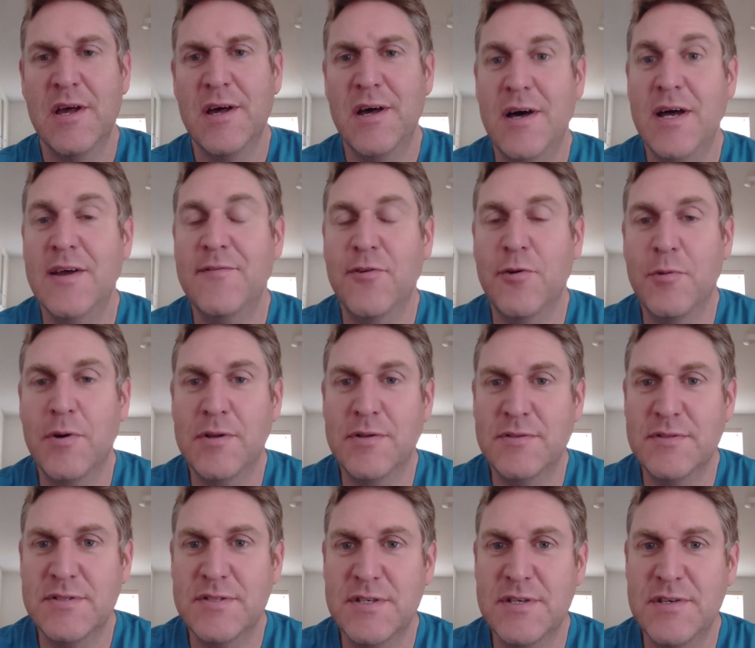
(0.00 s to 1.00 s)
Hi
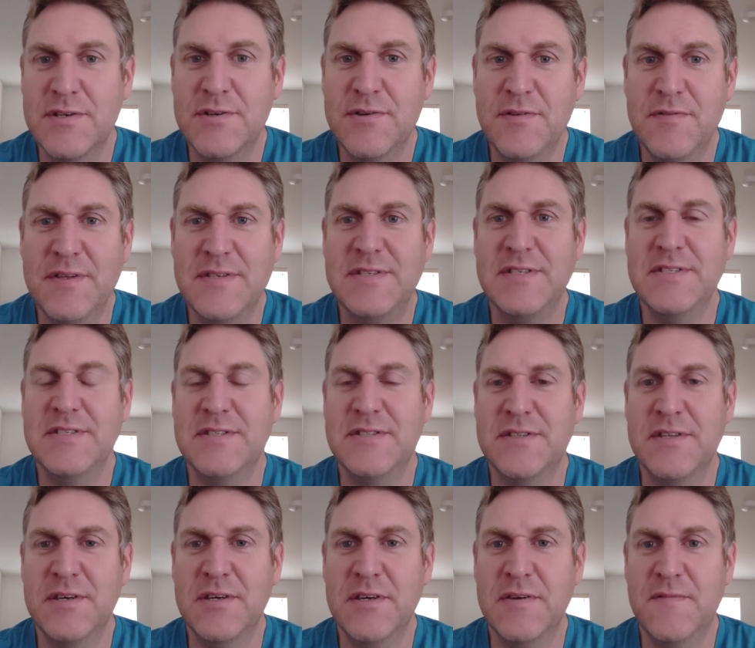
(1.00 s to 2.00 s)
everyone, so this is
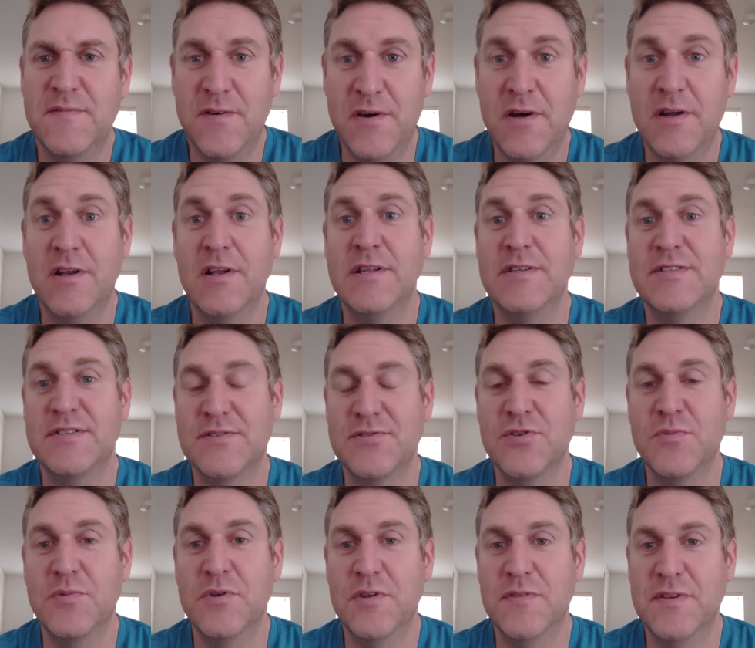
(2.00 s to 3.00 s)
the final
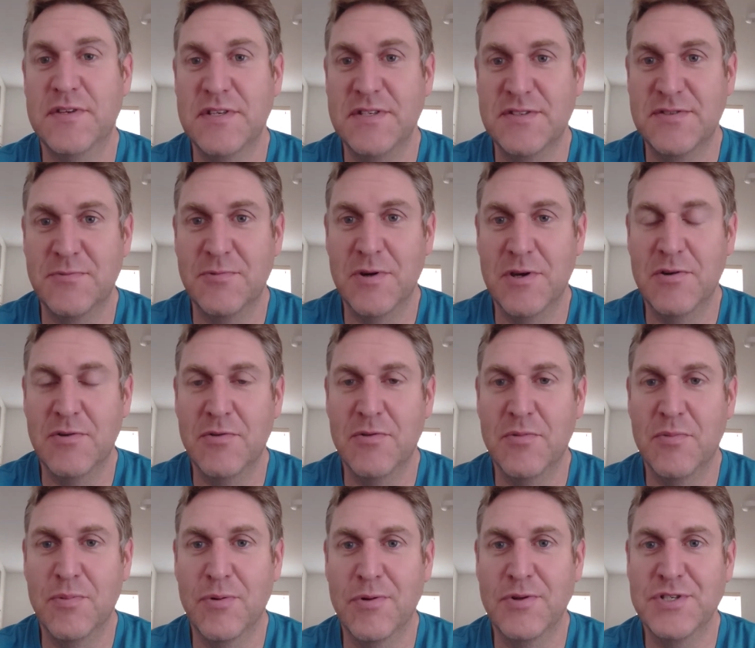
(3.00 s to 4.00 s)
instalment of the disc wheel
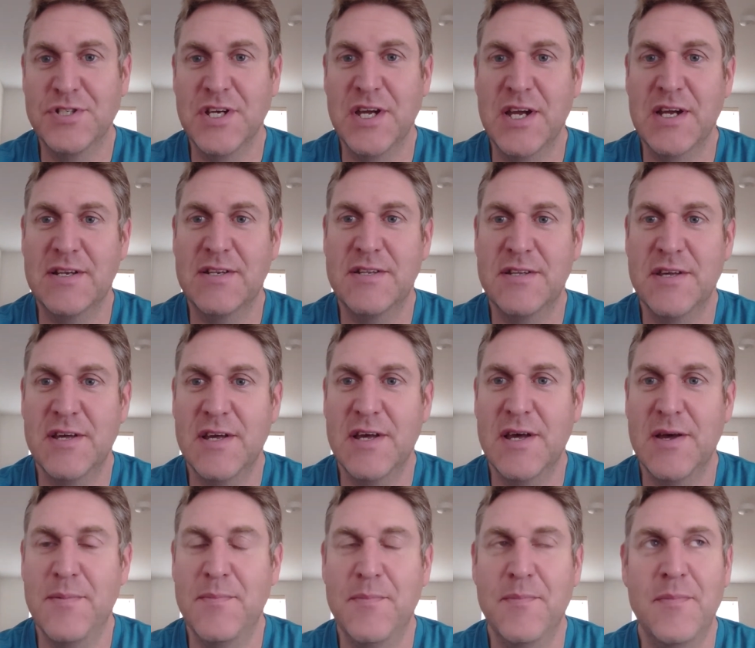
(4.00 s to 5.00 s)
project,
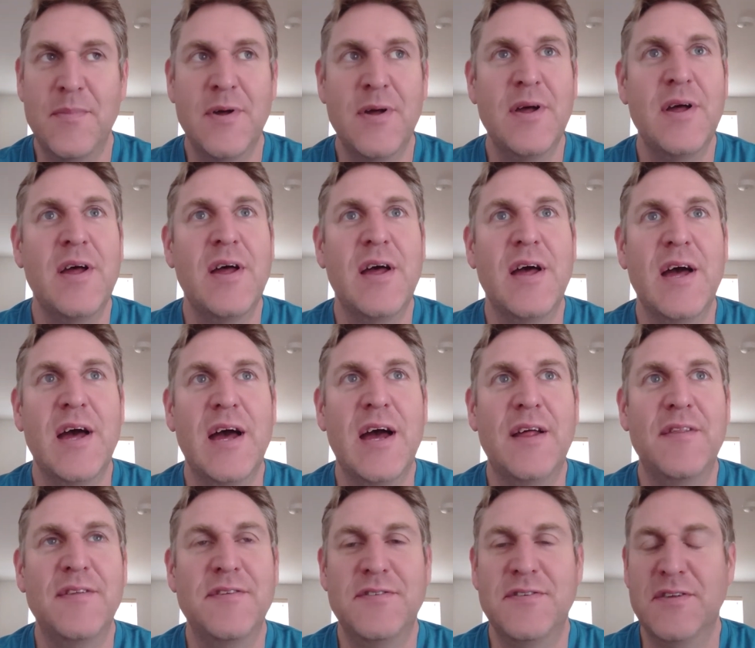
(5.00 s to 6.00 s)
and
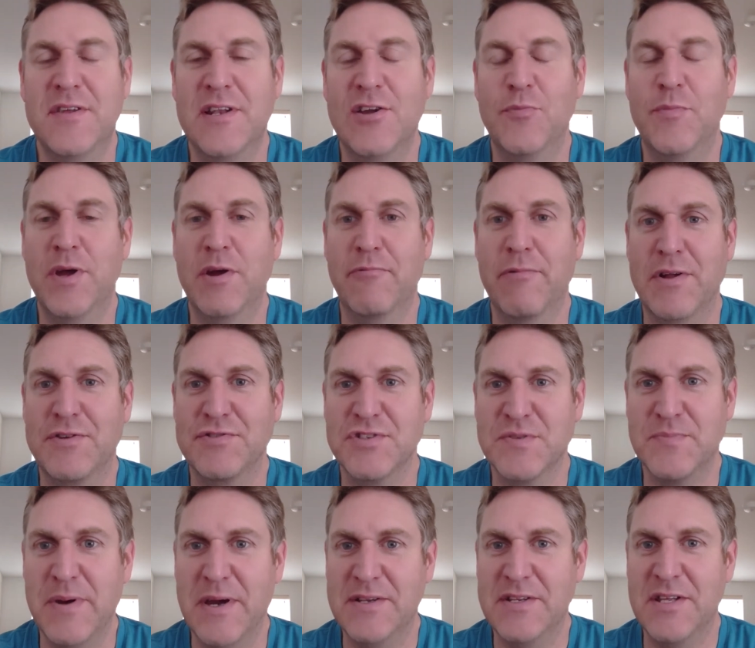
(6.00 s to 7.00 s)
this is a little bit
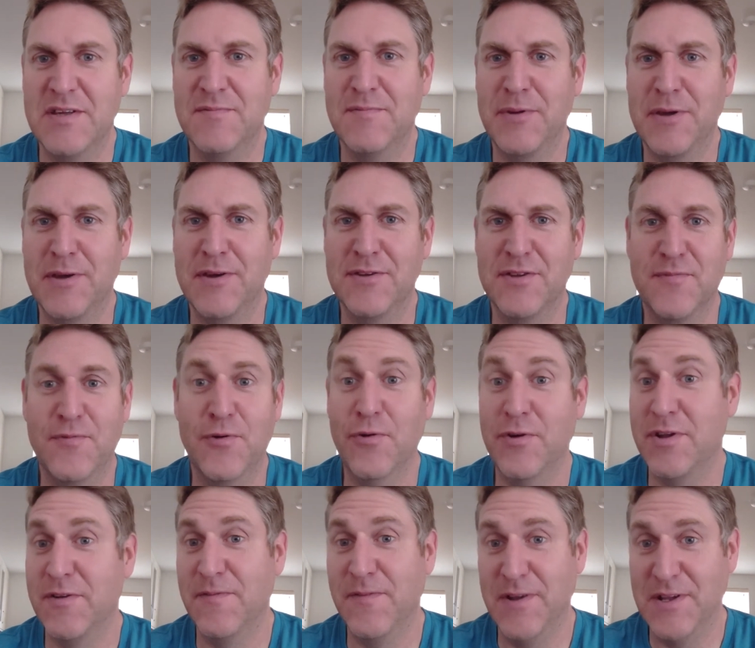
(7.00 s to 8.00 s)
retrospective because I've
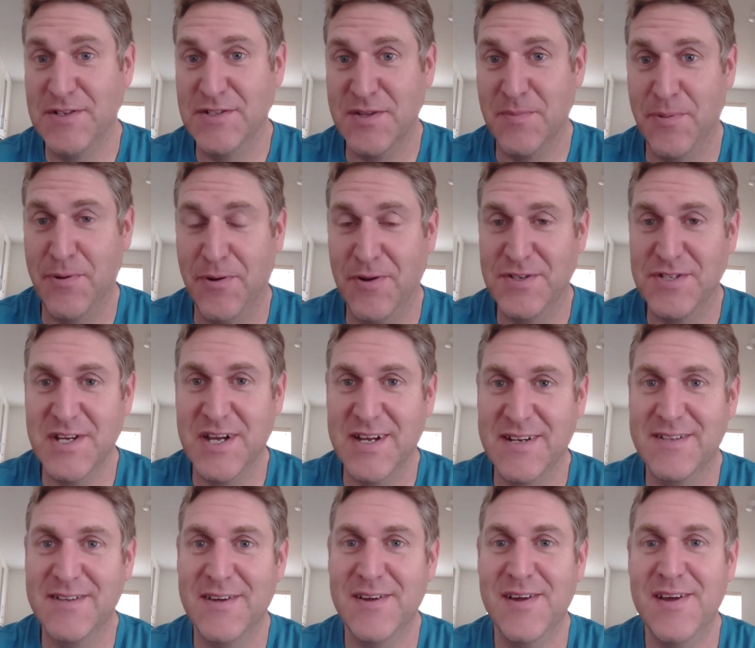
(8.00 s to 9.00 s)
already finished the
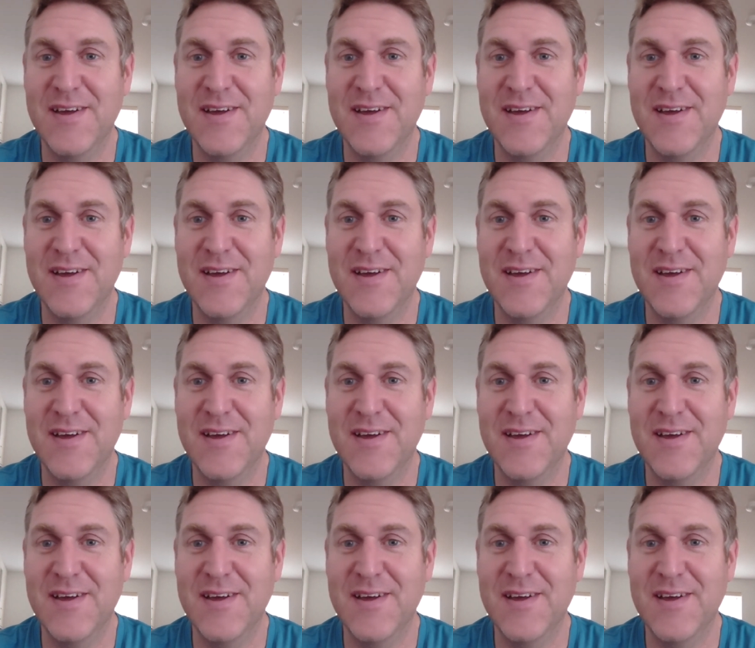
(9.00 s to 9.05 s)
project